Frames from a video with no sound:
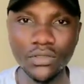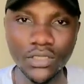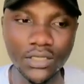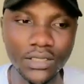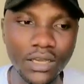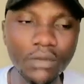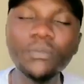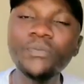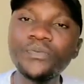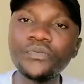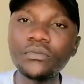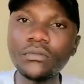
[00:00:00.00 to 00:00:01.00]
sit down
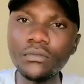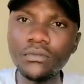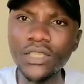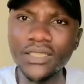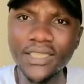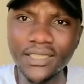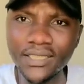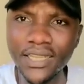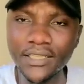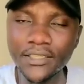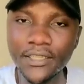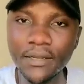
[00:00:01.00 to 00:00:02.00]
they
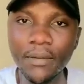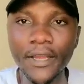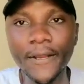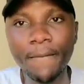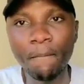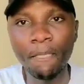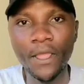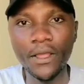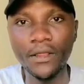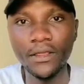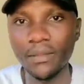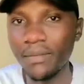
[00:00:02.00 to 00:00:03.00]
deduct the money
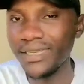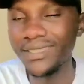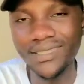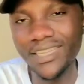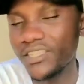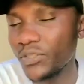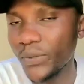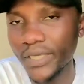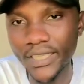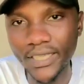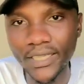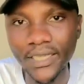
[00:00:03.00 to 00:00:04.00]
the money starts
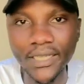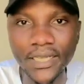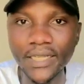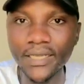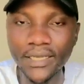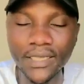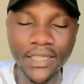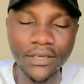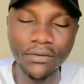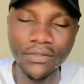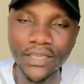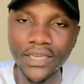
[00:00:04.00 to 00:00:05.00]
working and at the end
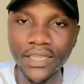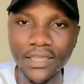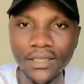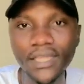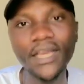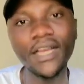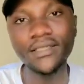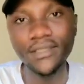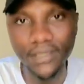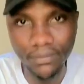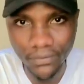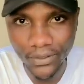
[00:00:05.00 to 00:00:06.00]
of the day they add
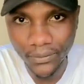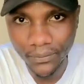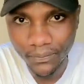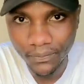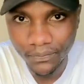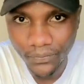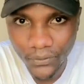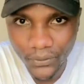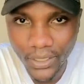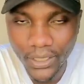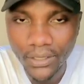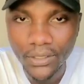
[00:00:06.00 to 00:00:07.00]
something
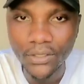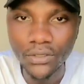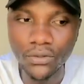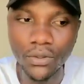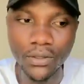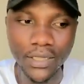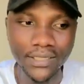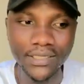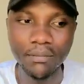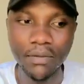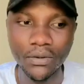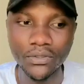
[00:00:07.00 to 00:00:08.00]
okay so that's
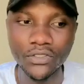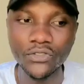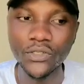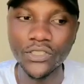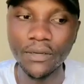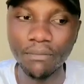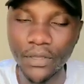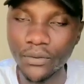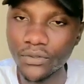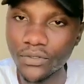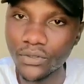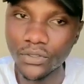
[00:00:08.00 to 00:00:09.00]
about treasury
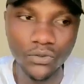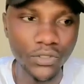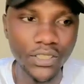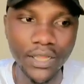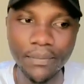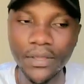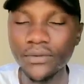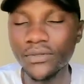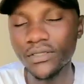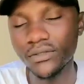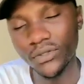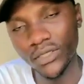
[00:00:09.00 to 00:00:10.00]
bills so treasury bills
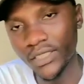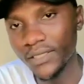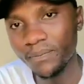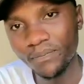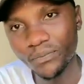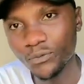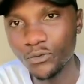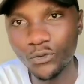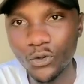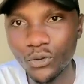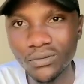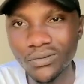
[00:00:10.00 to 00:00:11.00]
is only
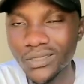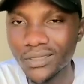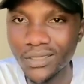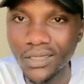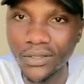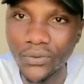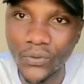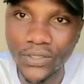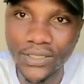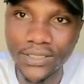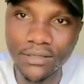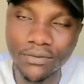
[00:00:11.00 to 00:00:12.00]
for
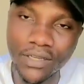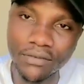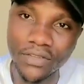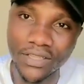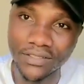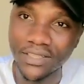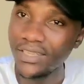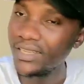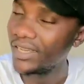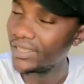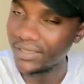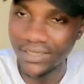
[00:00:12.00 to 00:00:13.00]
365 days
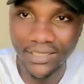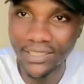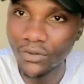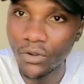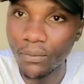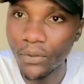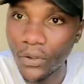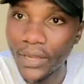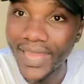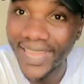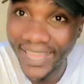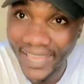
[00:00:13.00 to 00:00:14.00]
and it doesn't go
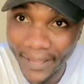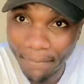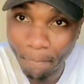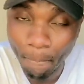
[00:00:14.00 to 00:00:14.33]
beyond a year.